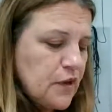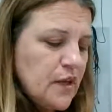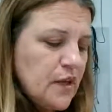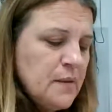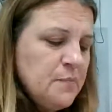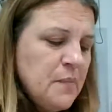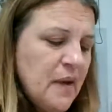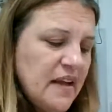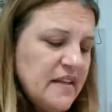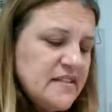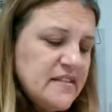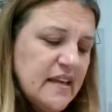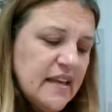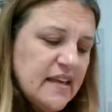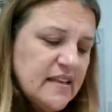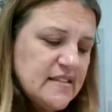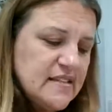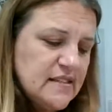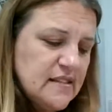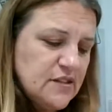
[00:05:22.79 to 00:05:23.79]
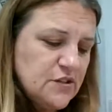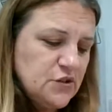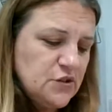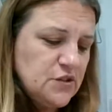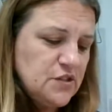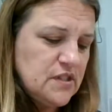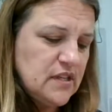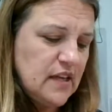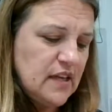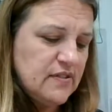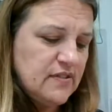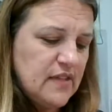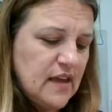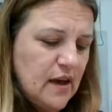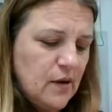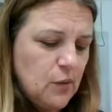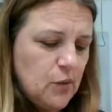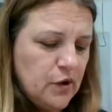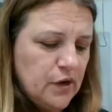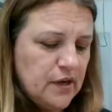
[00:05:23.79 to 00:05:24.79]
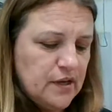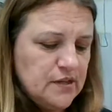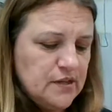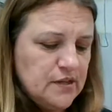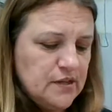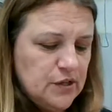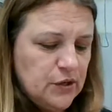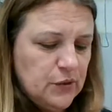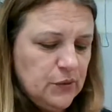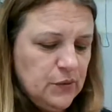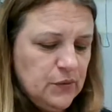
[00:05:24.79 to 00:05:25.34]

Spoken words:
Might take a scissors to get that working too.